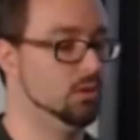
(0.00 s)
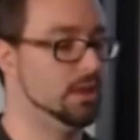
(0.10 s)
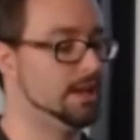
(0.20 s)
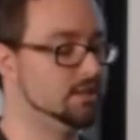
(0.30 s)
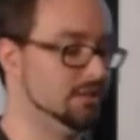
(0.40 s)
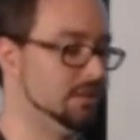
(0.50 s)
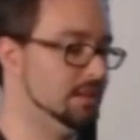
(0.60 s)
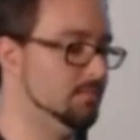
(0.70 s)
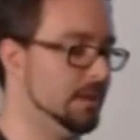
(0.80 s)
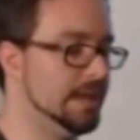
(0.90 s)
will
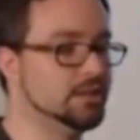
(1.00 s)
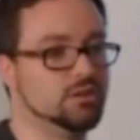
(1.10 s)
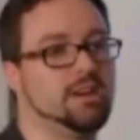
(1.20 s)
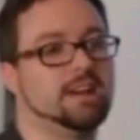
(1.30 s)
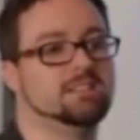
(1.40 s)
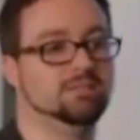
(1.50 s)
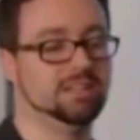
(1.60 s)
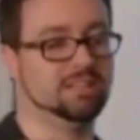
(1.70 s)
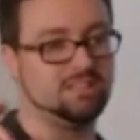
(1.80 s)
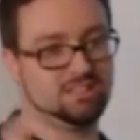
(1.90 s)
actually
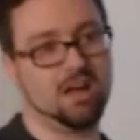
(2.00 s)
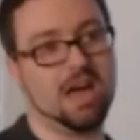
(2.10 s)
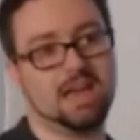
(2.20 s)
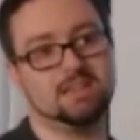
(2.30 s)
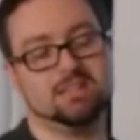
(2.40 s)
interactively decide,